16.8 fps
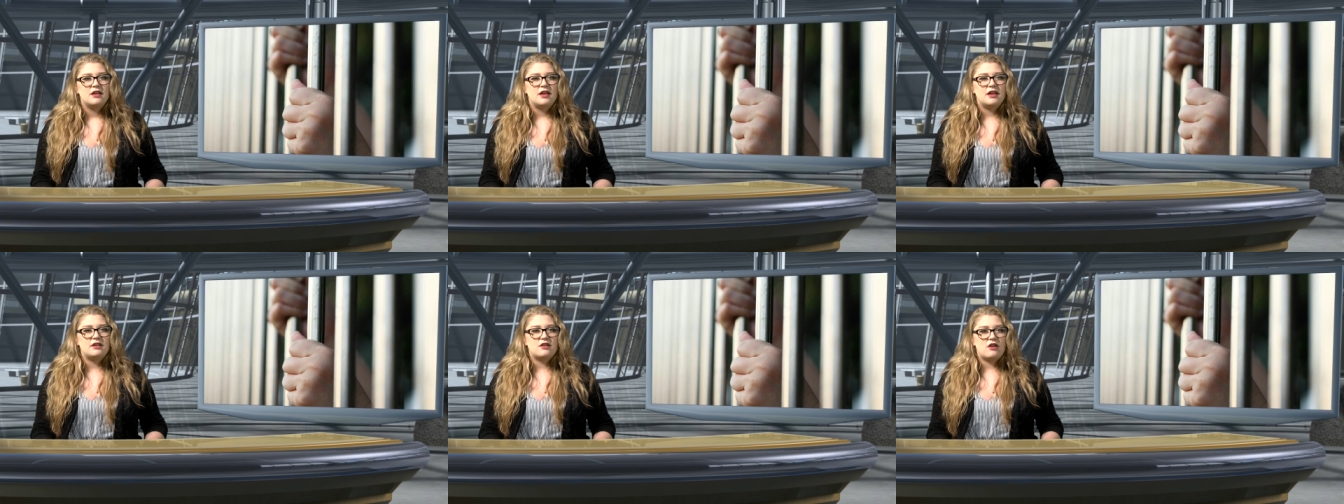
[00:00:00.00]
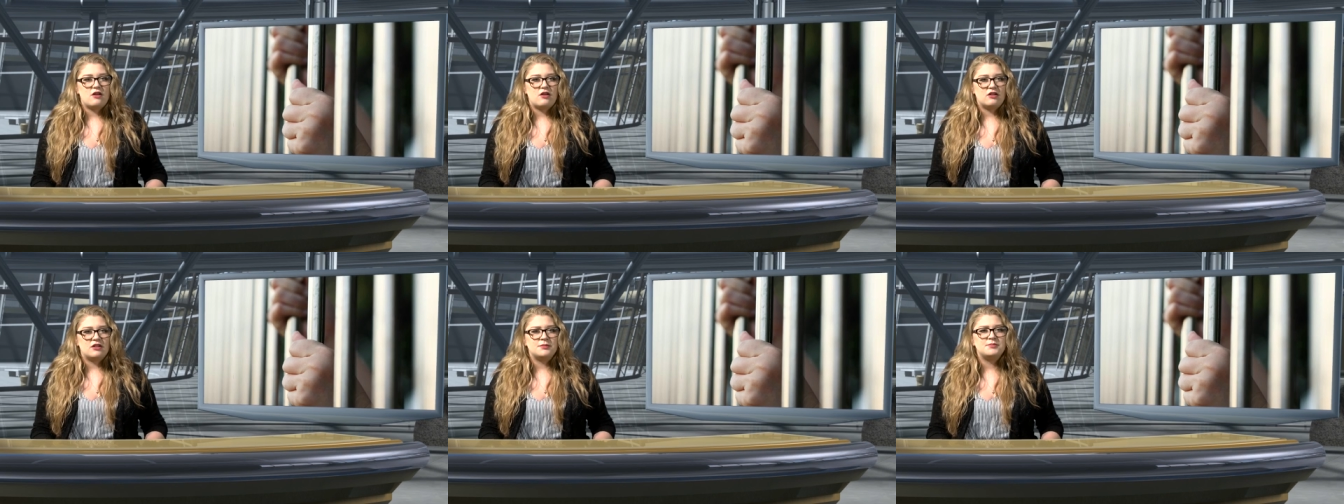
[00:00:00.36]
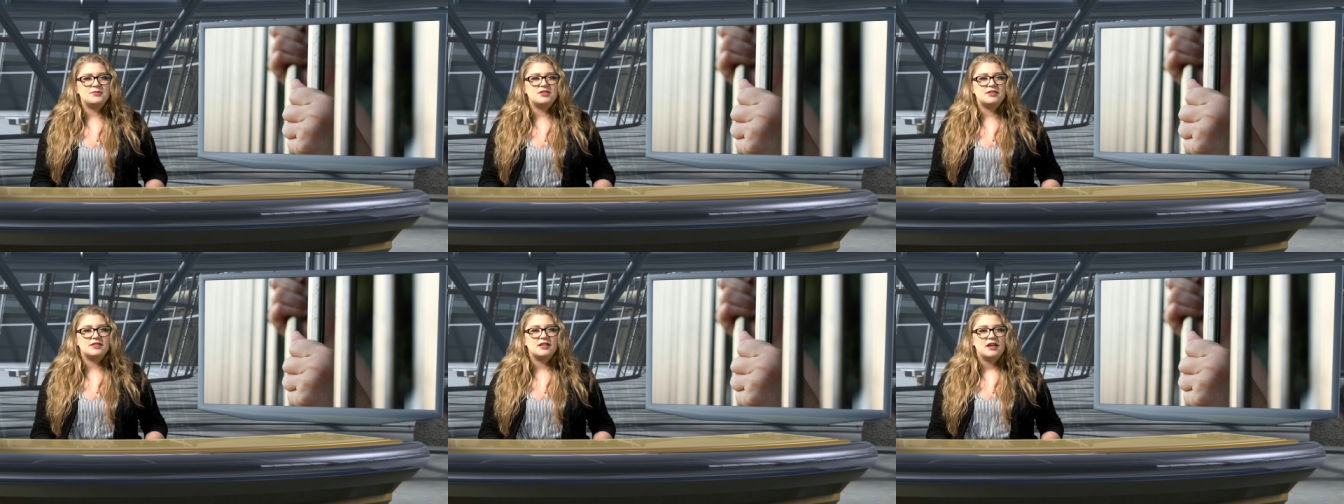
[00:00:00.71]
and
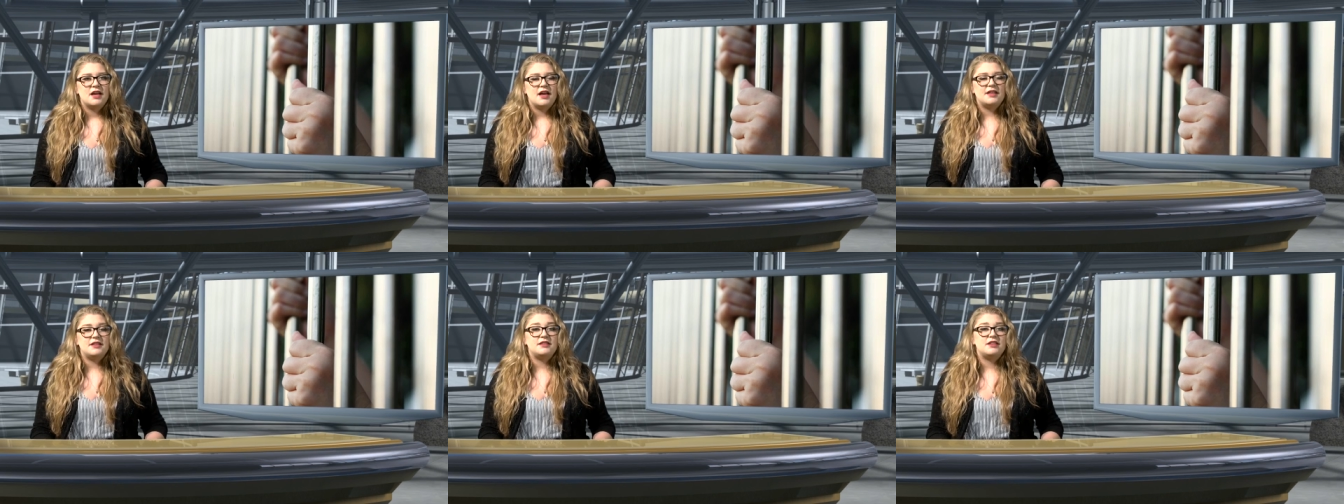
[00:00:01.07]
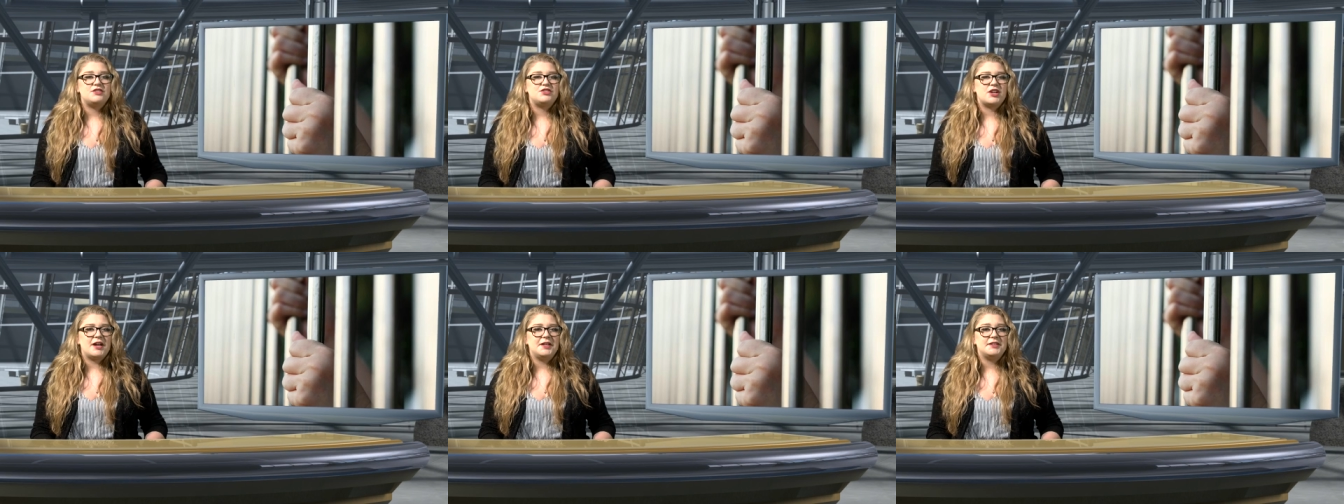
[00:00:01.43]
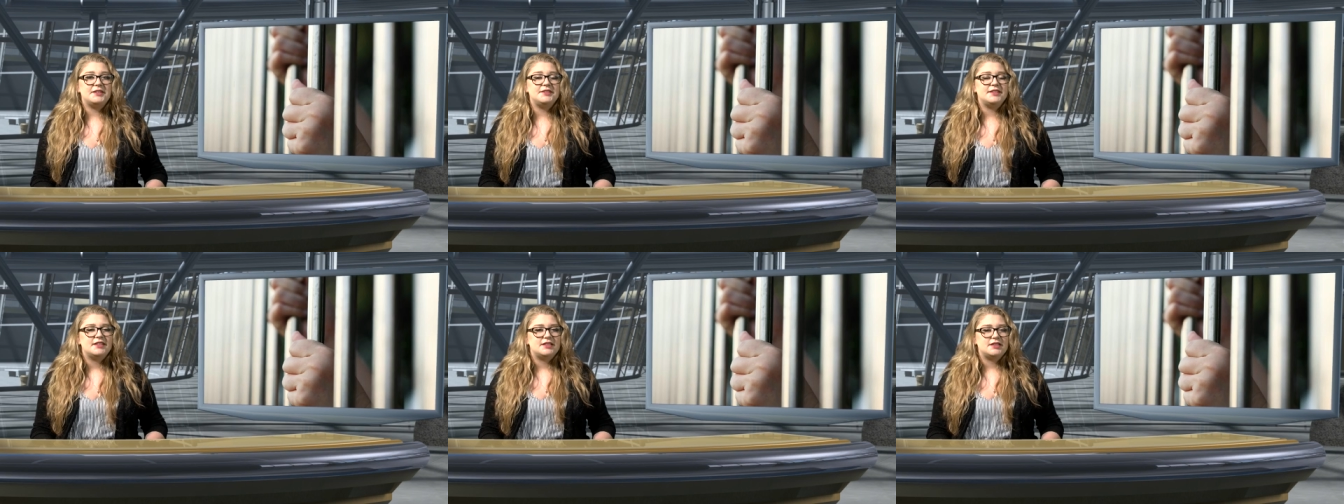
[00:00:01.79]
arms, and the
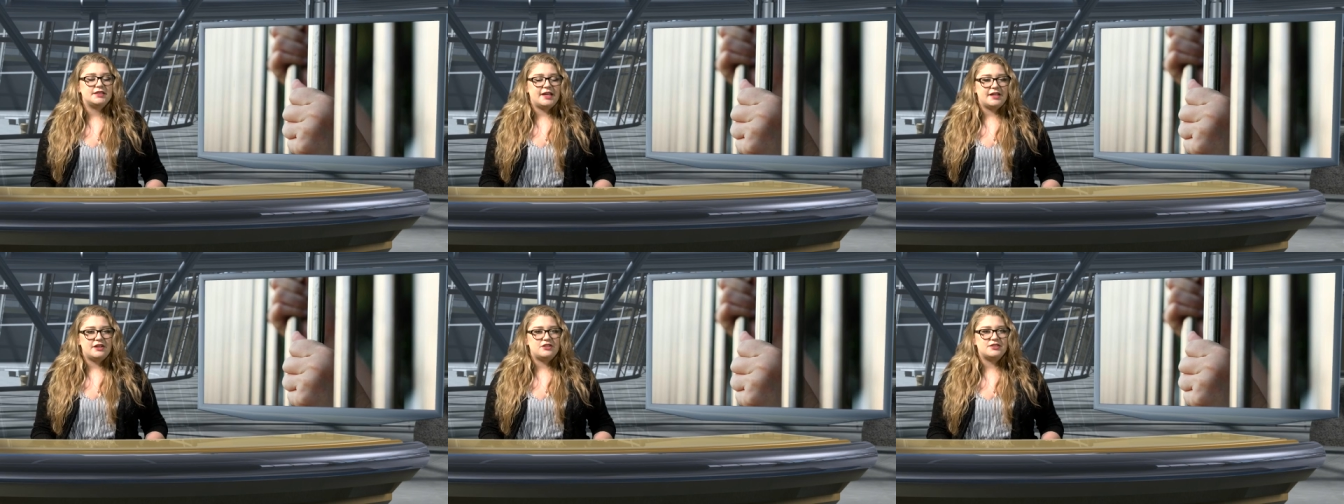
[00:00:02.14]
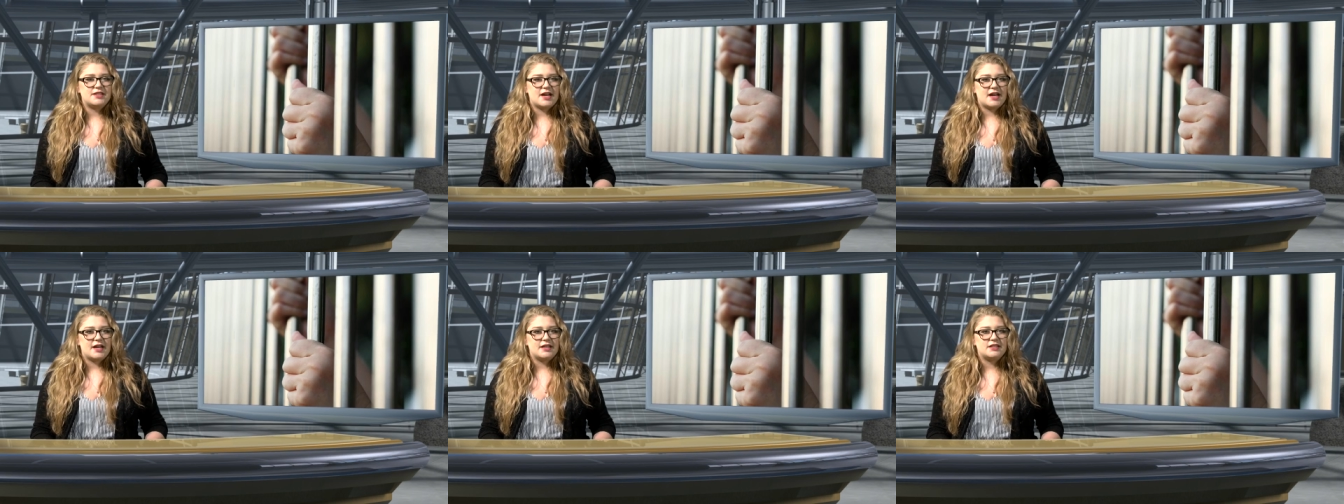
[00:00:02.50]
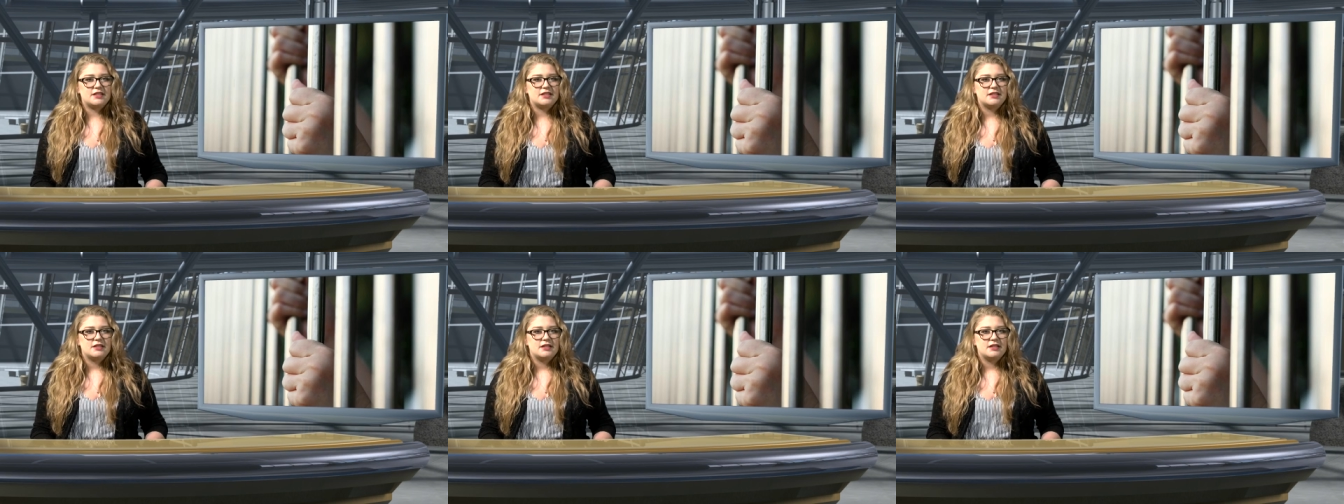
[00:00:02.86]
child later died.